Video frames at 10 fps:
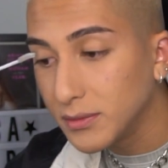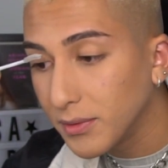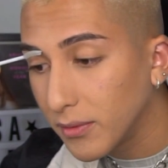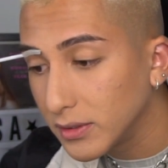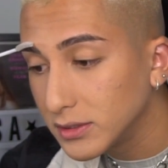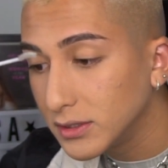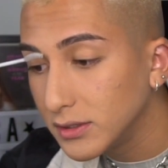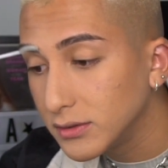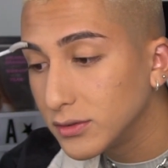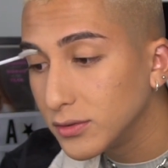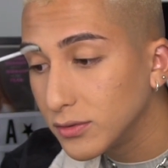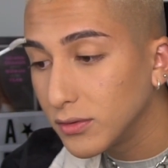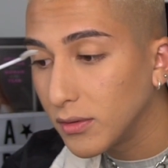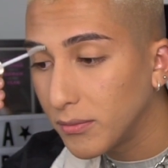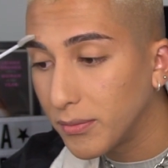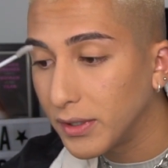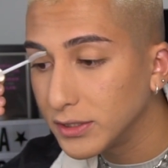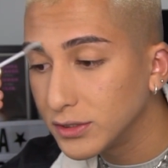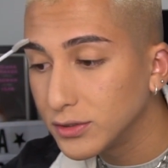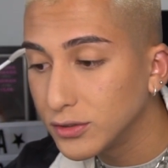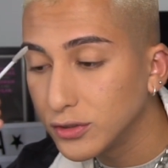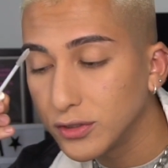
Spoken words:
be wanting to brush